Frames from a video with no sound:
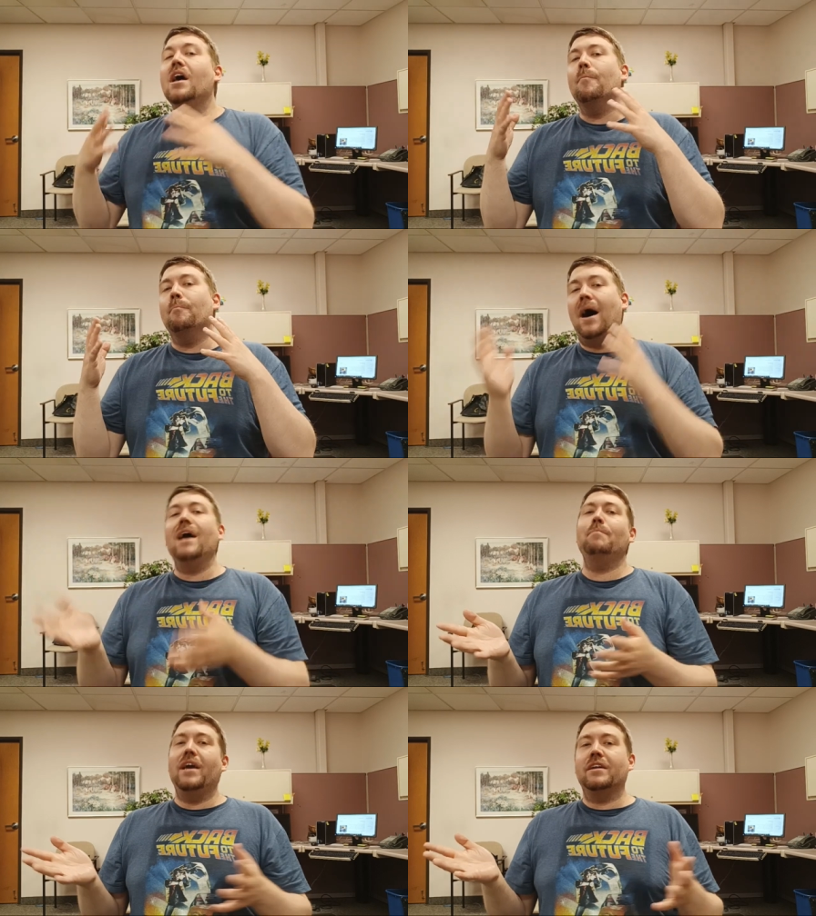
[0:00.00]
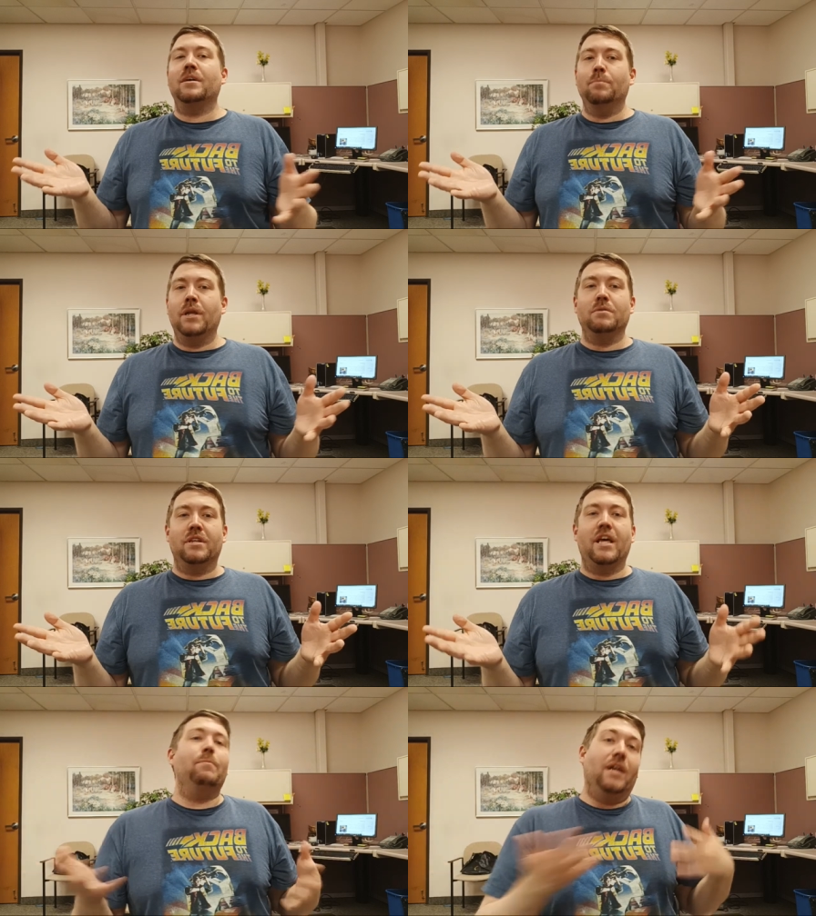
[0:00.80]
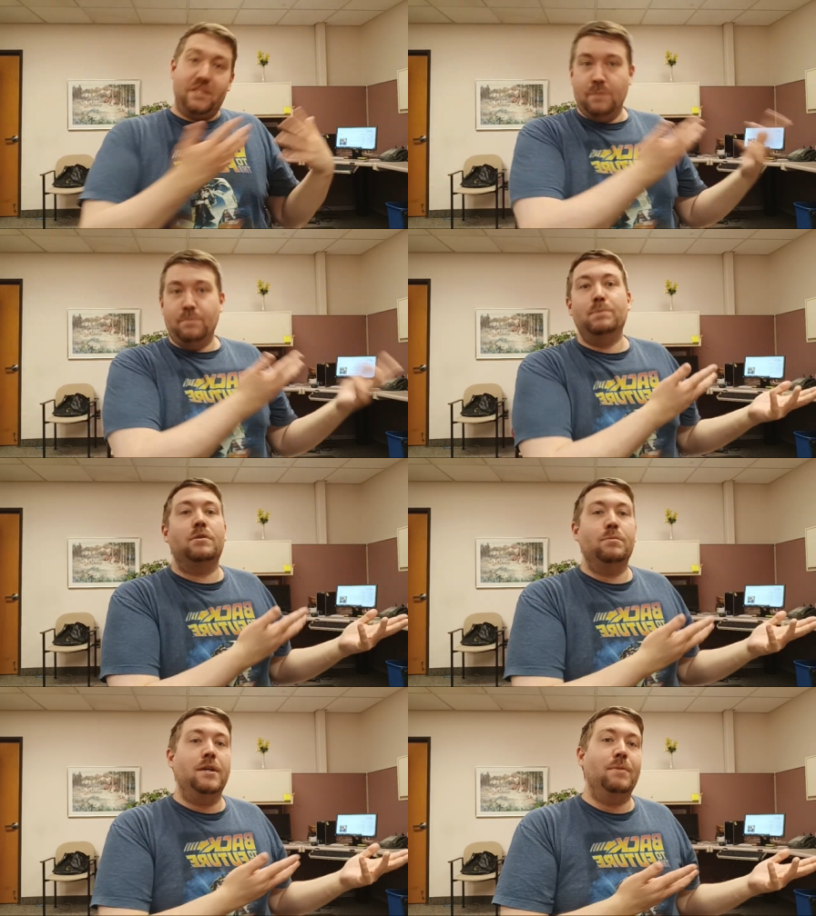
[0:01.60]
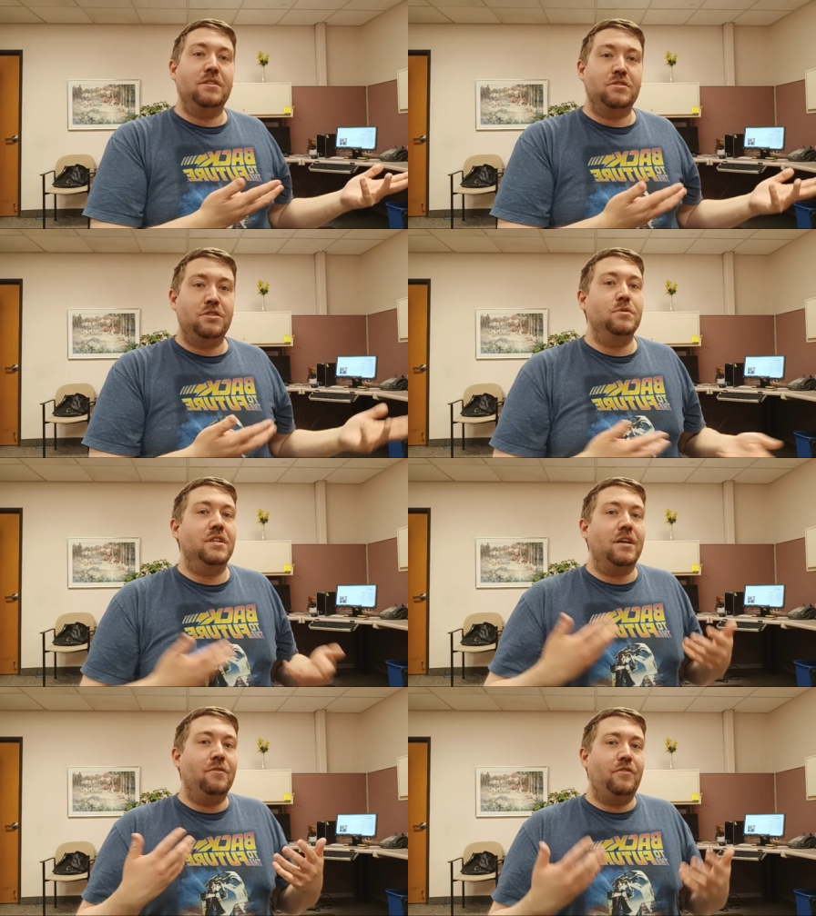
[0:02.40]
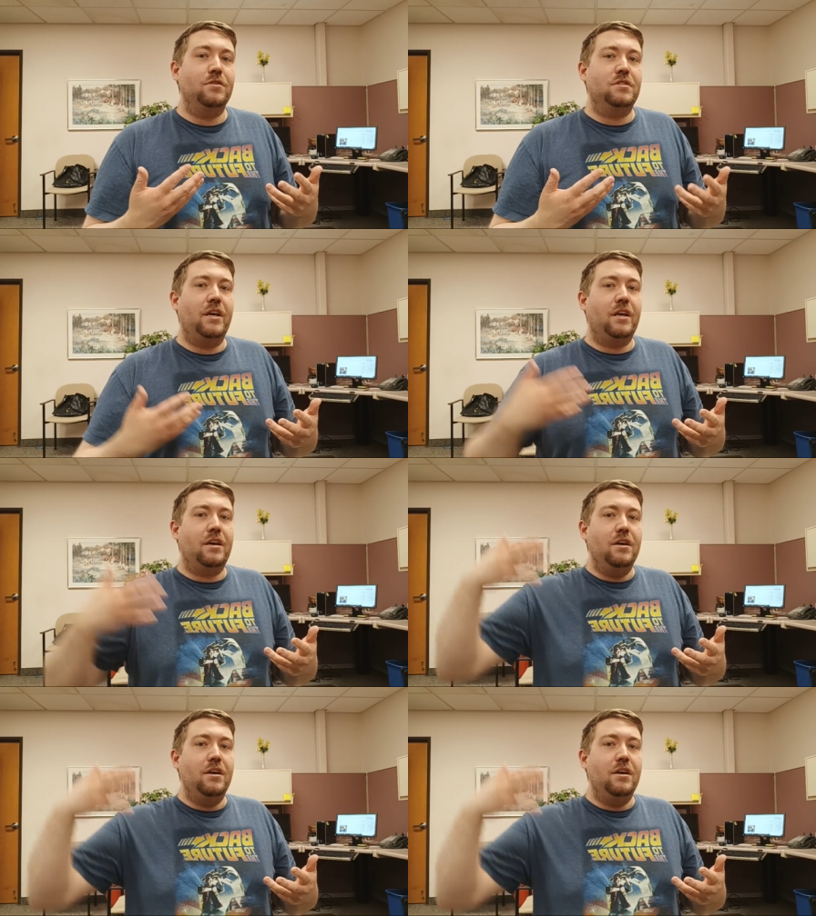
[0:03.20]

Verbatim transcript: My main complaint with the game, and I've seen people complain about this too, is like it feels like